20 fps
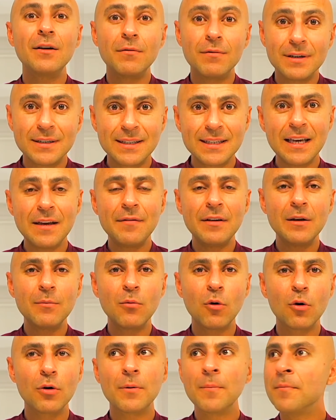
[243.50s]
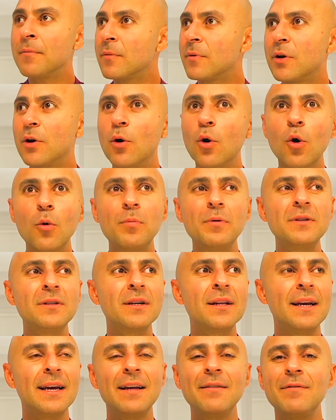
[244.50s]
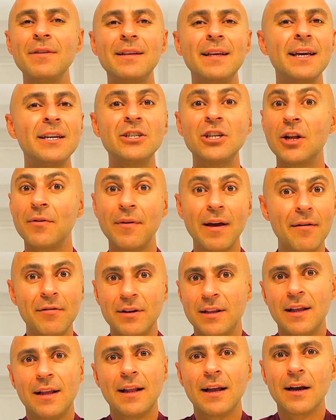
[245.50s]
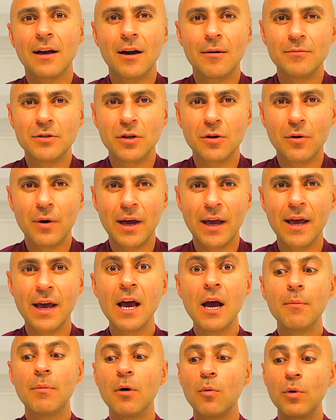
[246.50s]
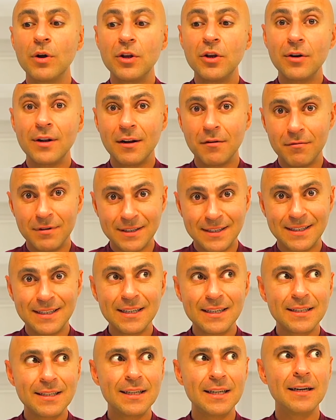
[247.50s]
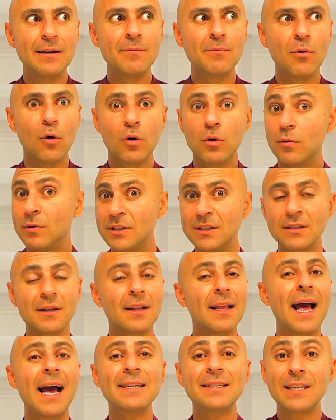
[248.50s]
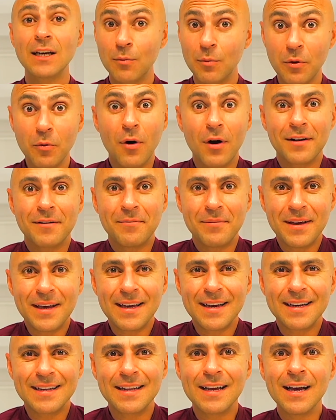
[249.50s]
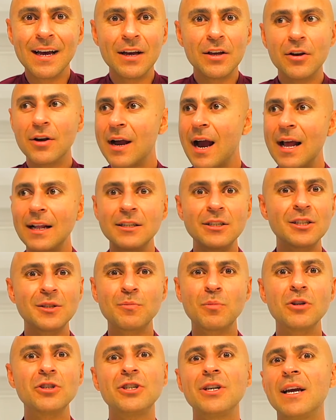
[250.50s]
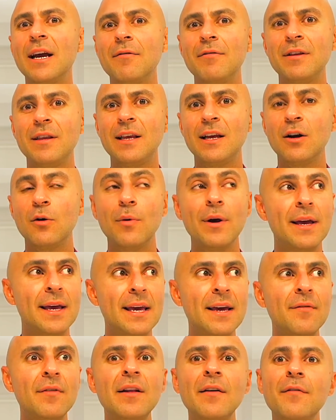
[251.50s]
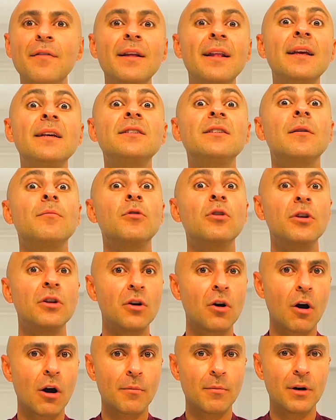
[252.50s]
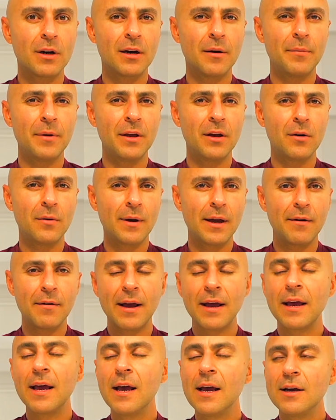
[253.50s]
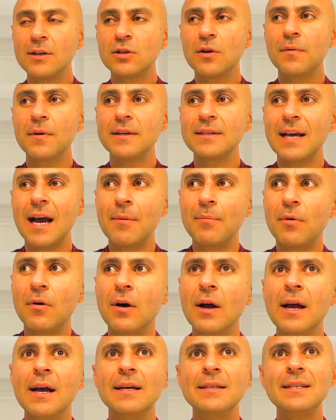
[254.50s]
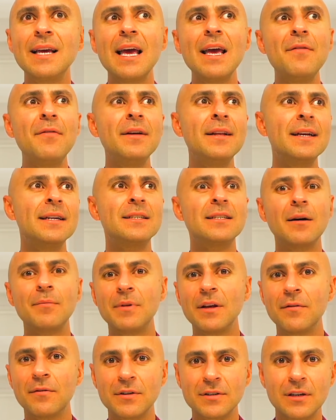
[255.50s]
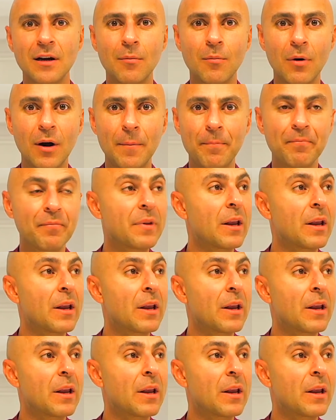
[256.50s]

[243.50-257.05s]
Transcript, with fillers: receiving mode, you're open to the invitation of everything that comes your way. But when you're in the resisting mode, which is the last thing we want to be in, you're kind of just pushing everything away, even if it is some good karma coming your way, right? So for example, say if you did something for someone,